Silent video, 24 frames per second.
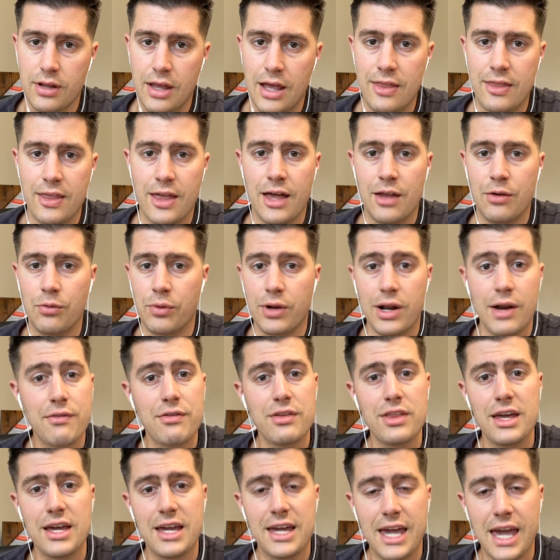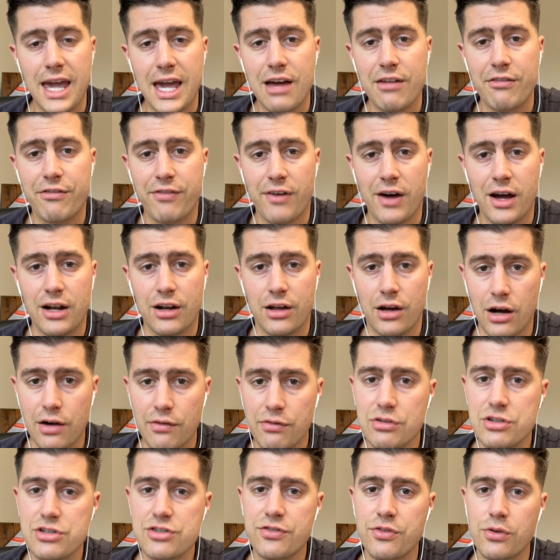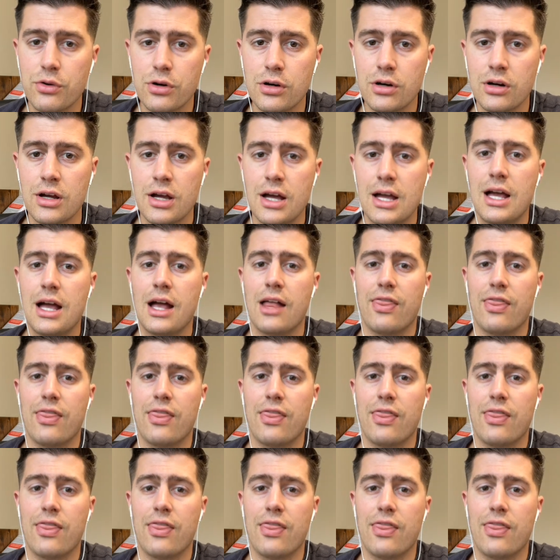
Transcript: and then whatever they can't find coverage for,